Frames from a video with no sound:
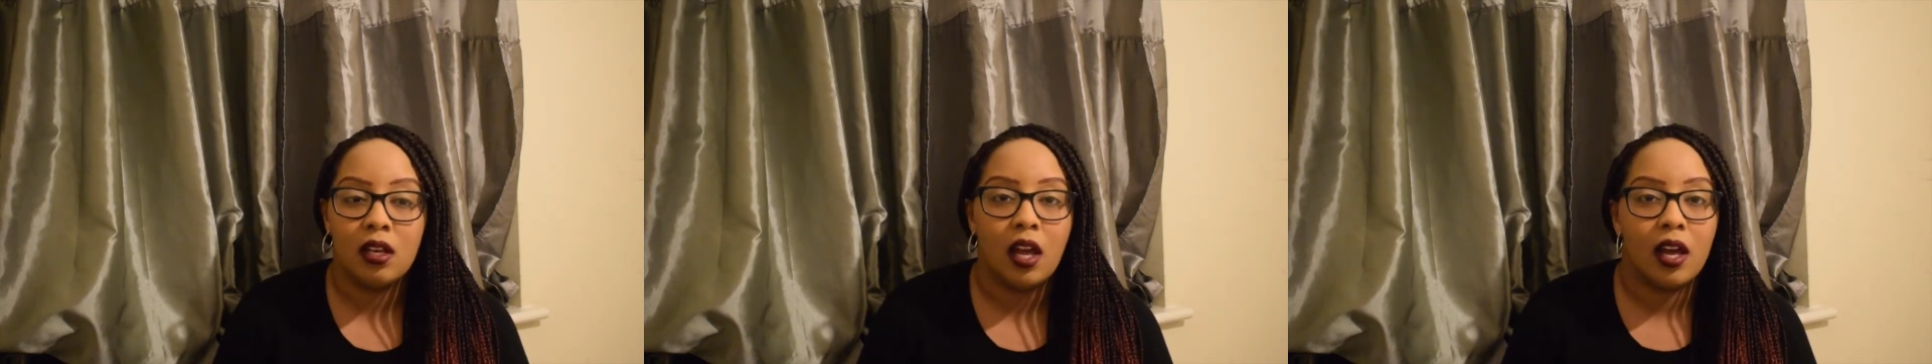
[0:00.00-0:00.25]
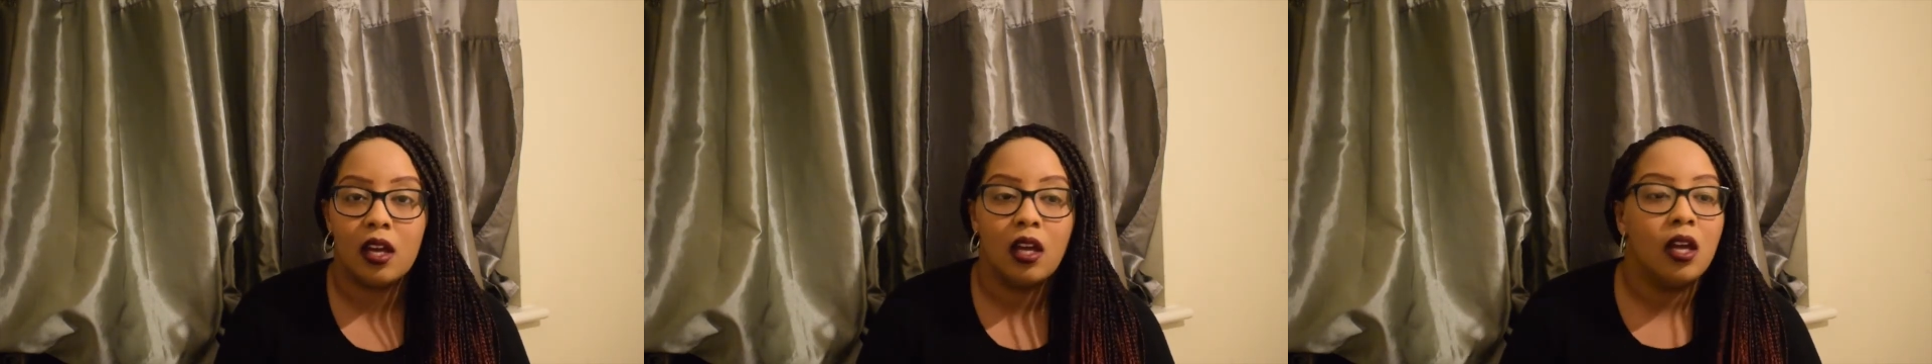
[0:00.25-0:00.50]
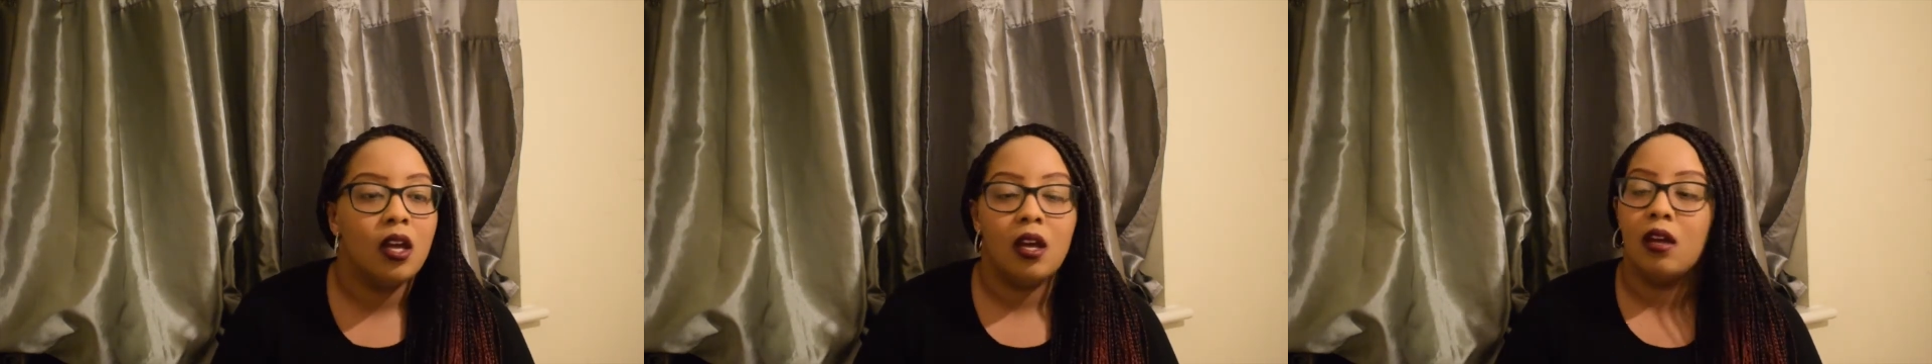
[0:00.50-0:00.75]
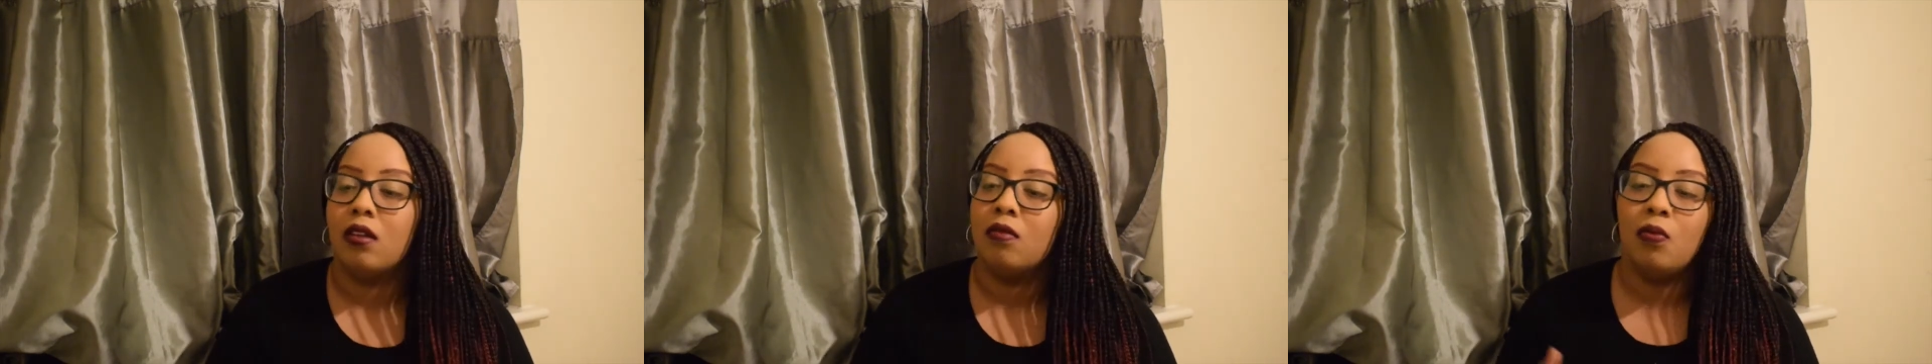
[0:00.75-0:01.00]
Like,
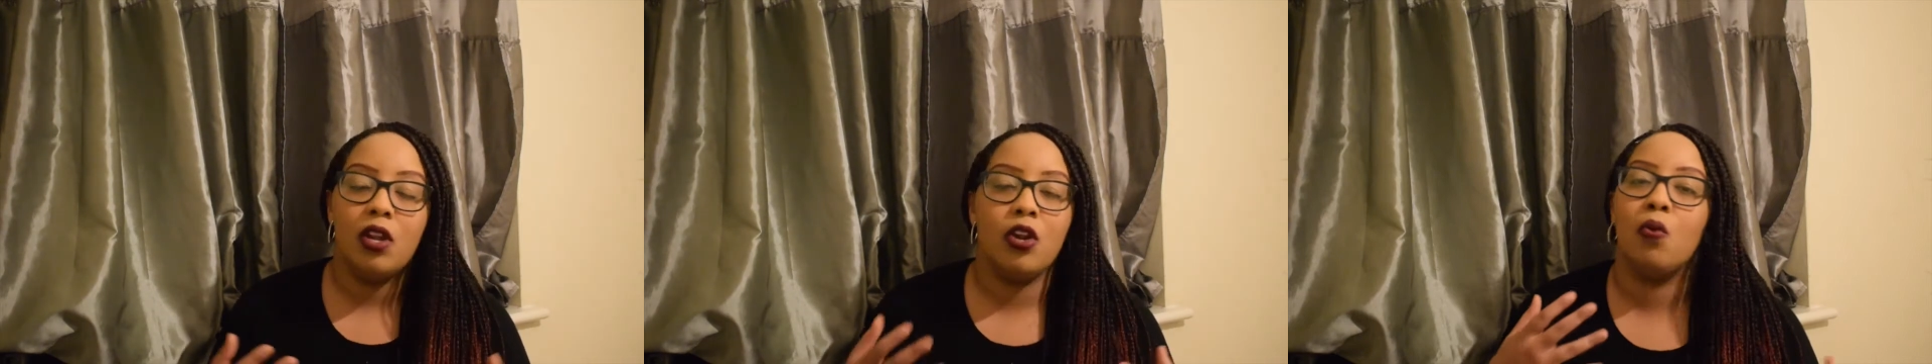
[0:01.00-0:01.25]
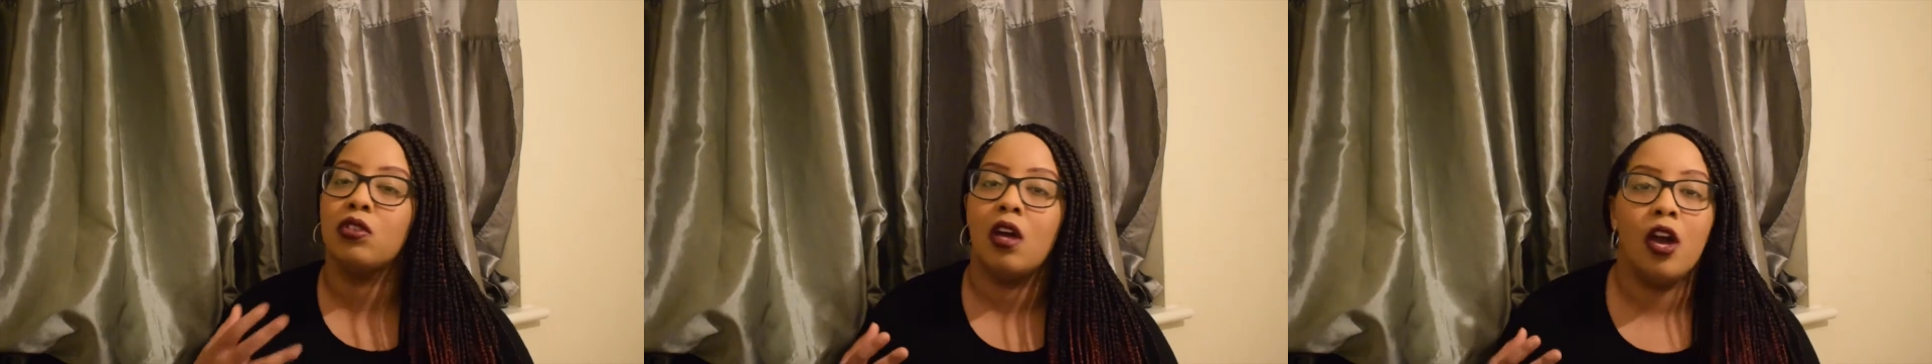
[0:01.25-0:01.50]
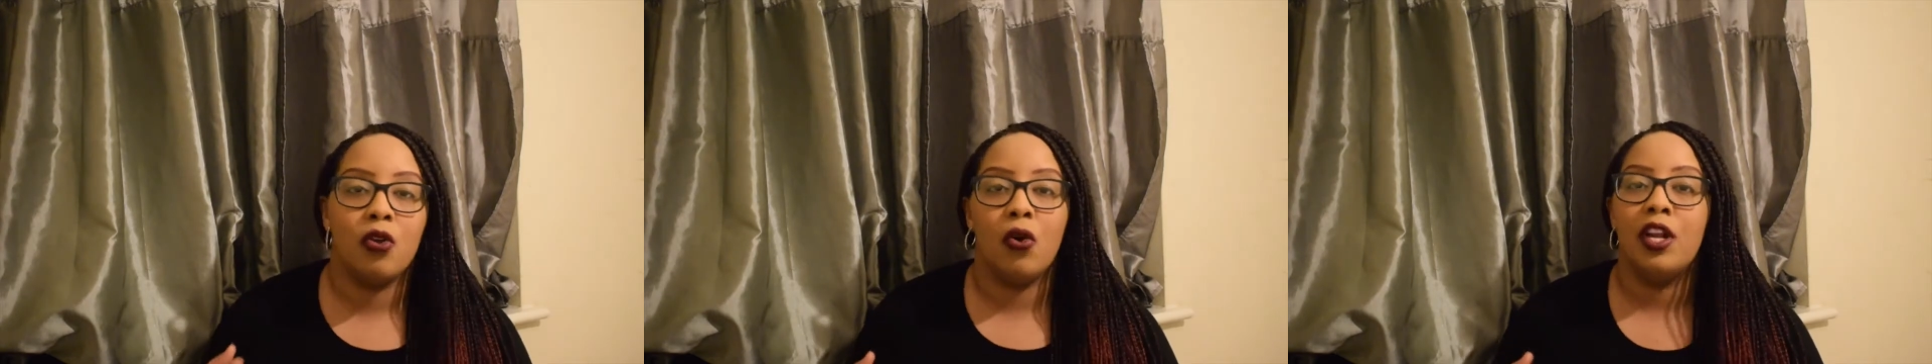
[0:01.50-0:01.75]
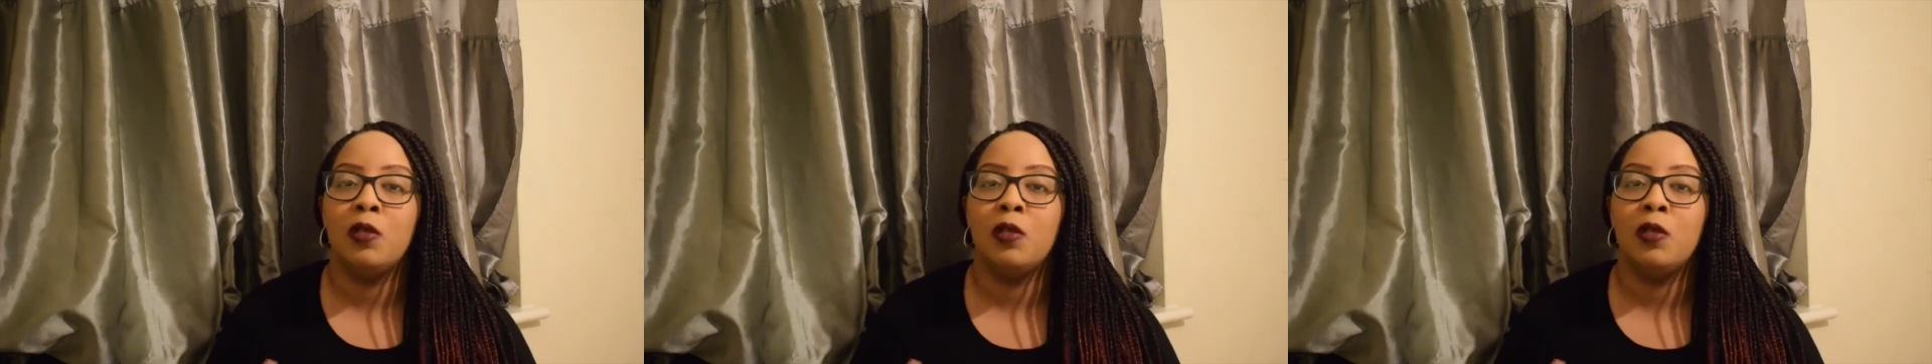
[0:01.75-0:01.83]
we don't know what's going on.